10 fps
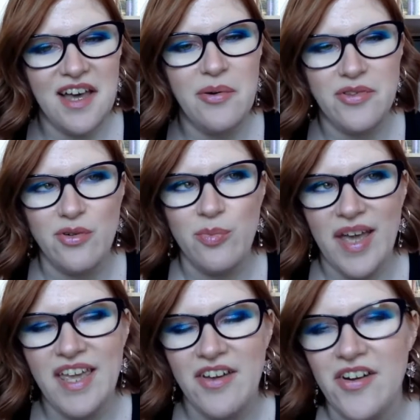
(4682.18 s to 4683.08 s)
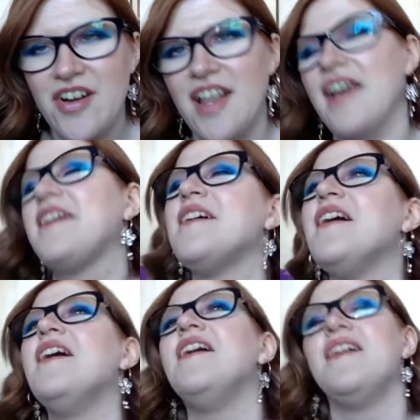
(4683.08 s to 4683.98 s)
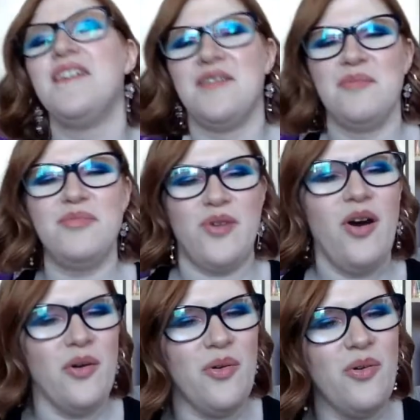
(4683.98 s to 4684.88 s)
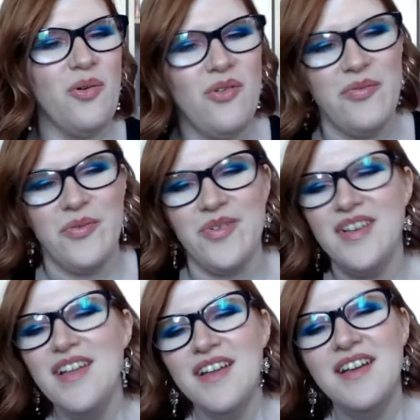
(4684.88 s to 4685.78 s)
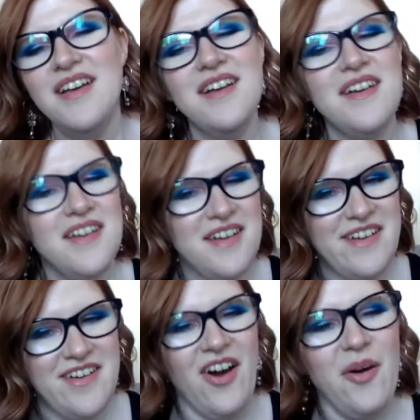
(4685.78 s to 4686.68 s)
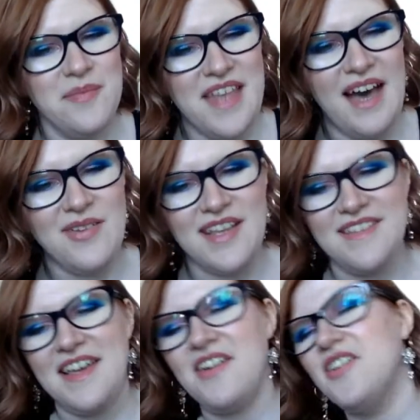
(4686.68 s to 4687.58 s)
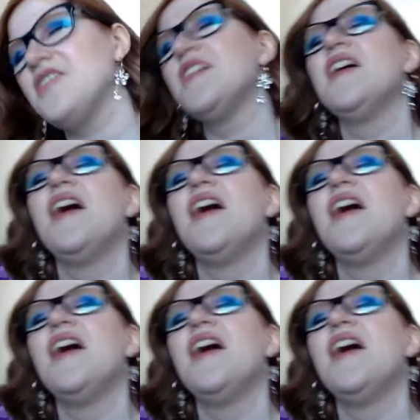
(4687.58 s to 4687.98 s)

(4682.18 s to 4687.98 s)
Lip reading: how you obey her. Like, bro, calm down a second.